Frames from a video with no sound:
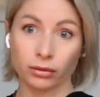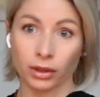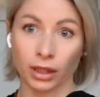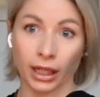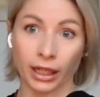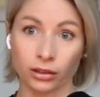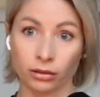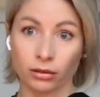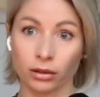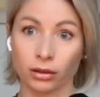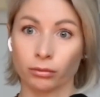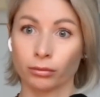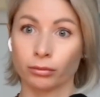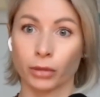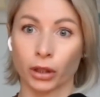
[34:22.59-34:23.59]
like
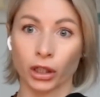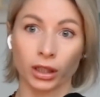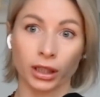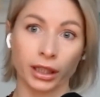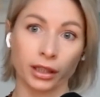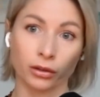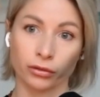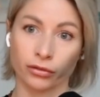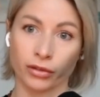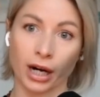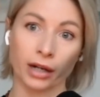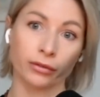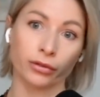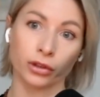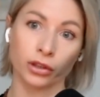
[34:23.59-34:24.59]
Berlin or
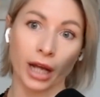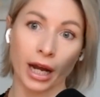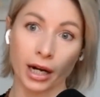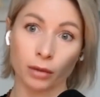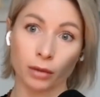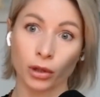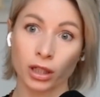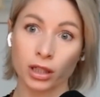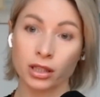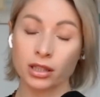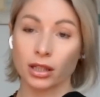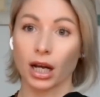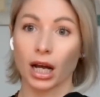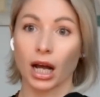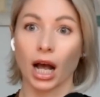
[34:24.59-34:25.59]
Frankfurt
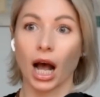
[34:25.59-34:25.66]
airports.